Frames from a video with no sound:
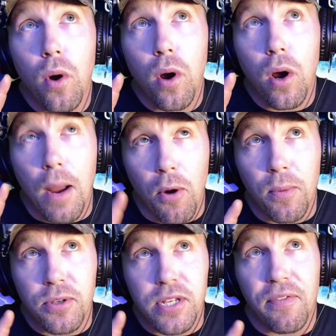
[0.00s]
I'm
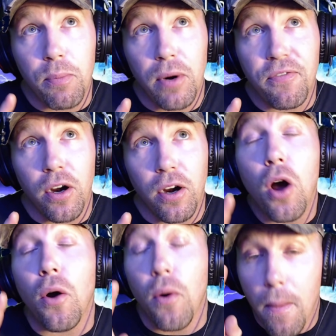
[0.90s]
almost having a brain fart.
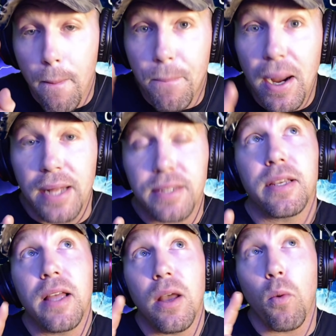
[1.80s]
Oh,
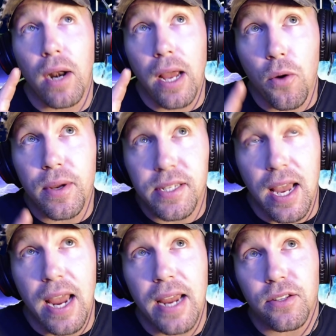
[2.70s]
but what I always
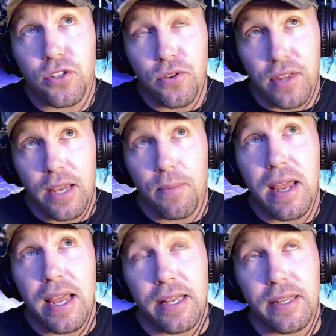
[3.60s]
say to them
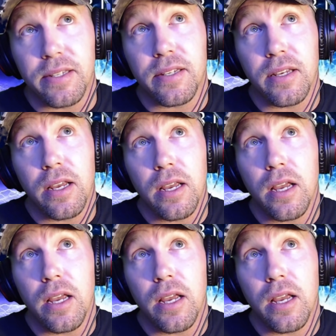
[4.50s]
is